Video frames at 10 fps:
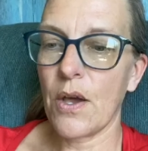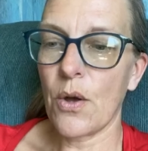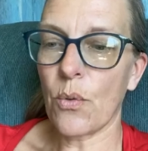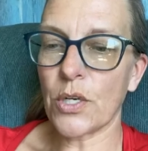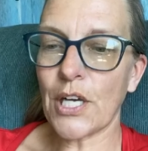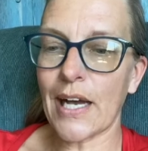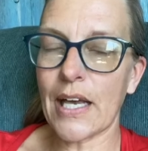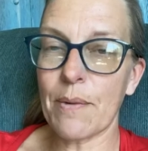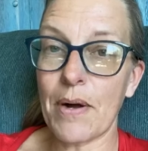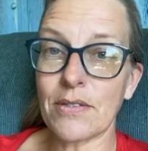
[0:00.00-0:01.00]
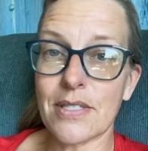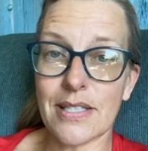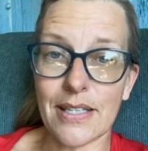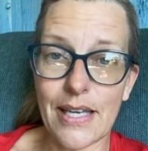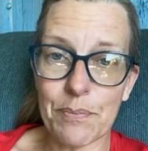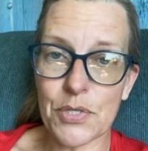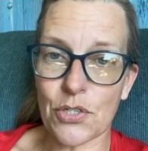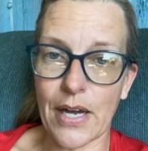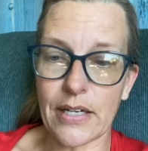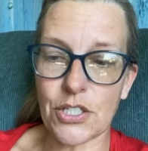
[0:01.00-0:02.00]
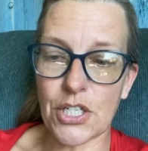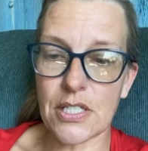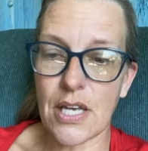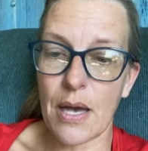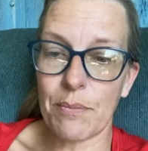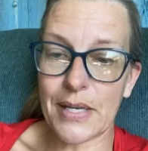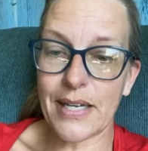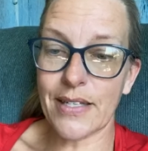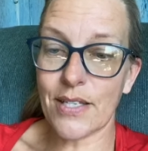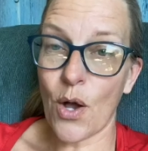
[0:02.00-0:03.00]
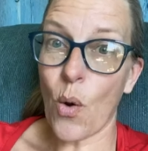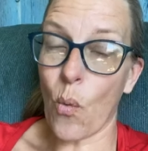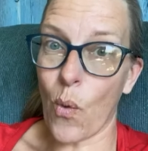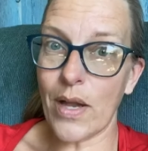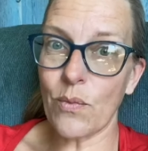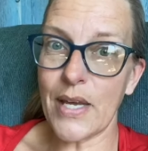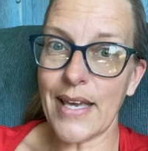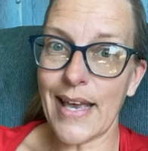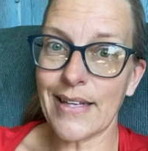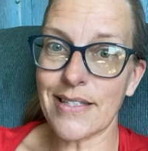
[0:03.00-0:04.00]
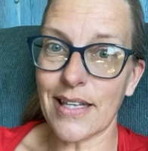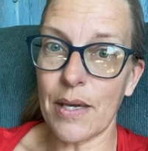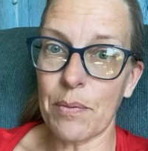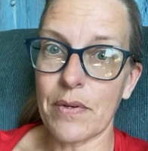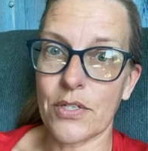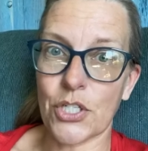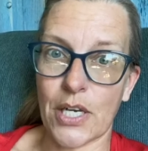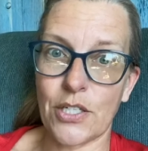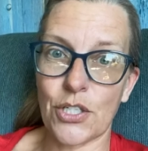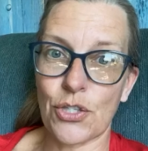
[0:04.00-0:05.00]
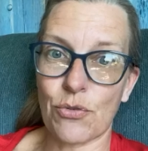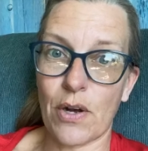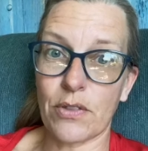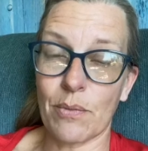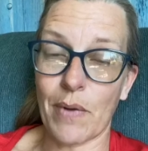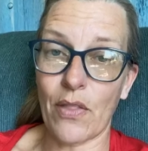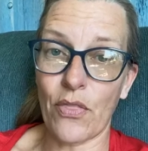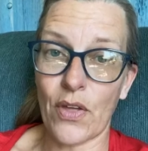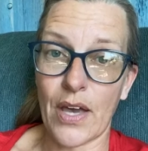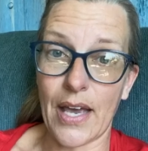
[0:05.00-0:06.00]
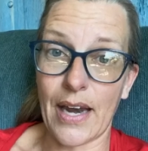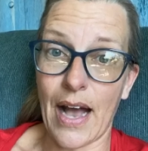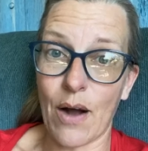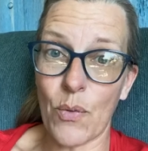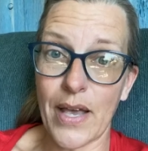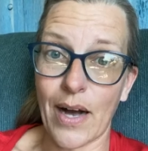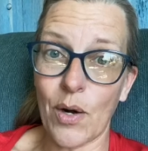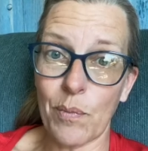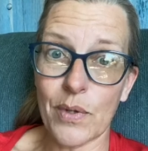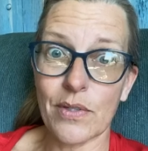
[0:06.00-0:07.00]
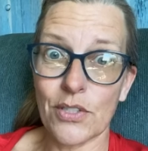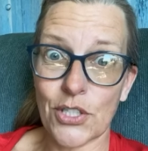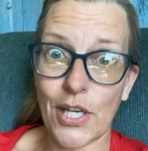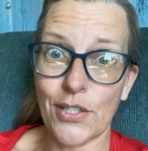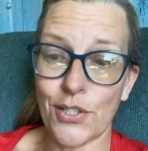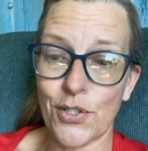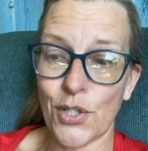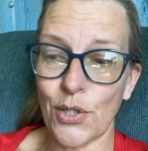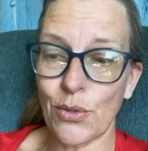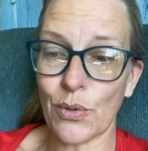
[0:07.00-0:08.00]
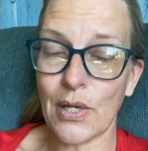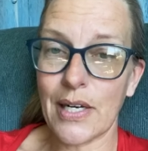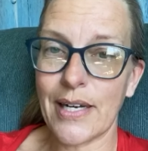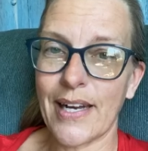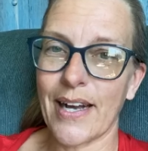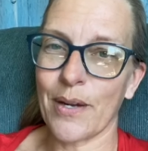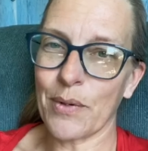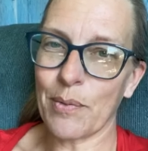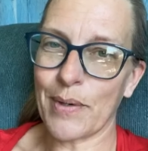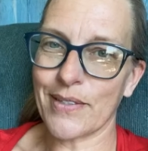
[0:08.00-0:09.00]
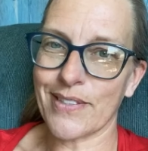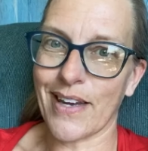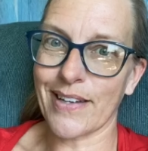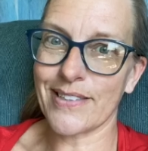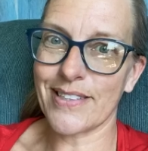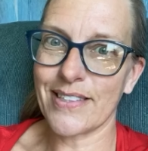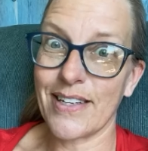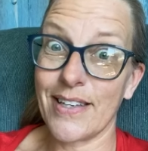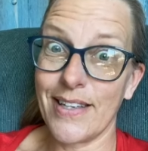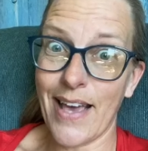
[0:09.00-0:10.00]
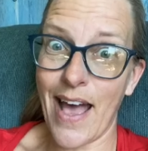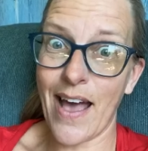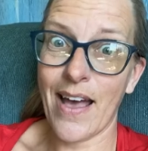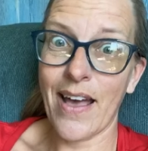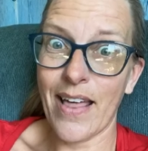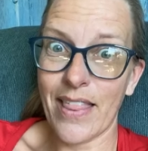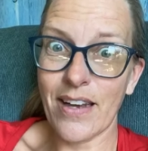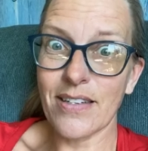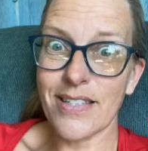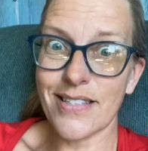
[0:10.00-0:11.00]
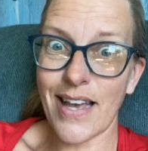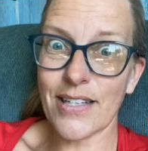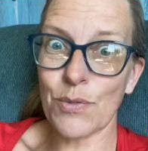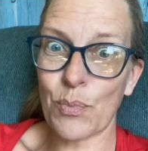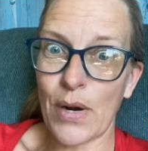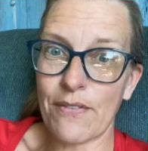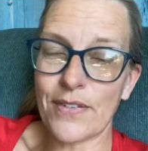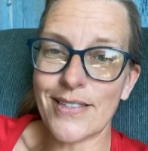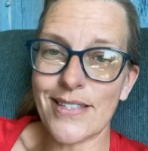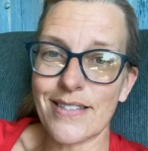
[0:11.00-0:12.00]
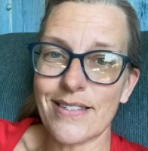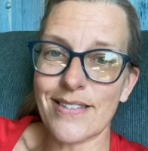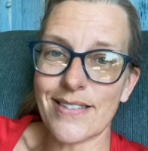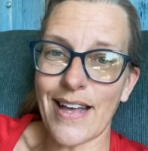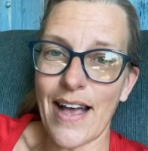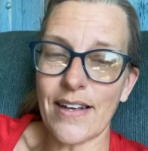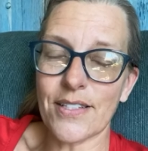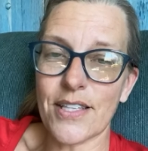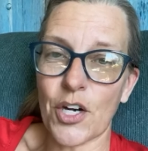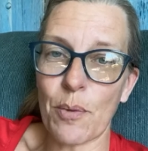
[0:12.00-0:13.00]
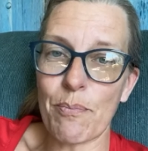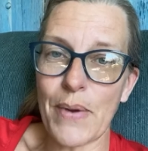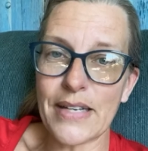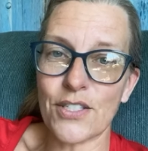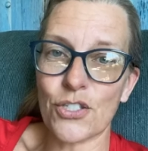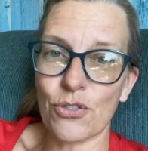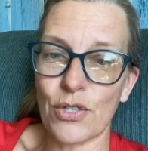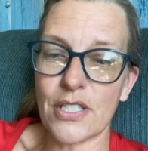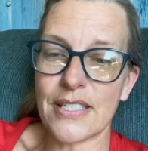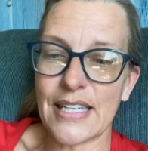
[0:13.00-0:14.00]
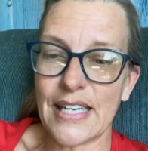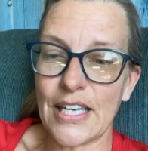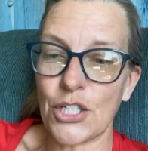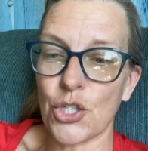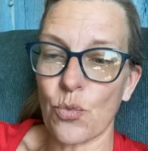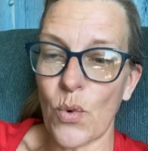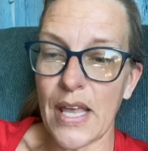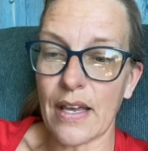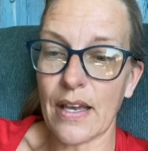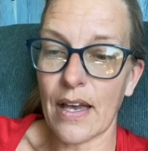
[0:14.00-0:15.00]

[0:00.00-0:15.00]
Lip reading: We're talking about sleep strategies because when we can't sleep, changes throughout the month, and how we help changes too. And what about sex? Yeah, there's sex preferences and styles that are best suited to each week.